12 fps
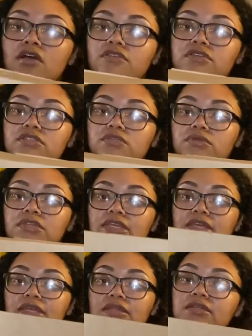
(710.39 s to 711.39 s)
this is what the
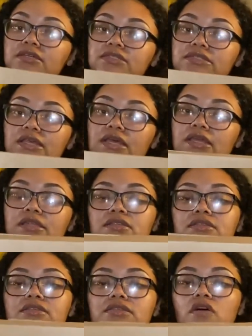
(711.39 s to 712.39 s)
kit looks like, and this
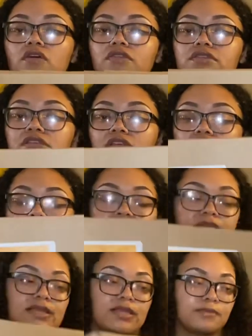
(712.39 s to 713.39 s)
is all the stuff that's
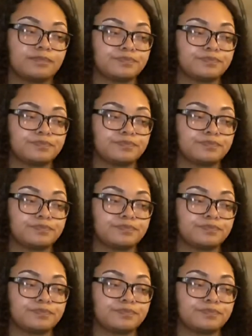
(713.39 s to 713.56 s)
in it.